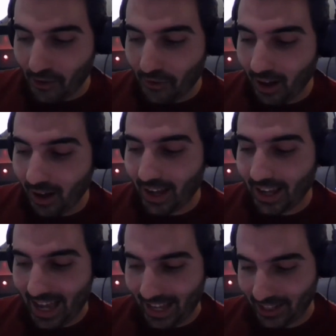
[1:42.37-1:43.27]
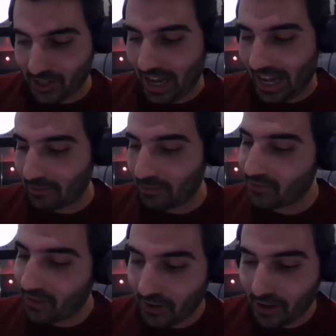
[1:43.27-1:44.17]
of high energy
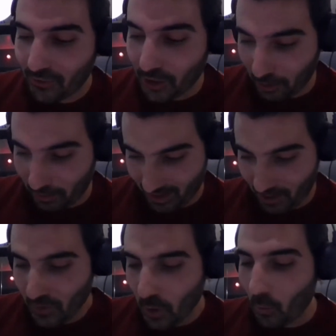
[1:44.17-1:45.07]
atmospheric phenomena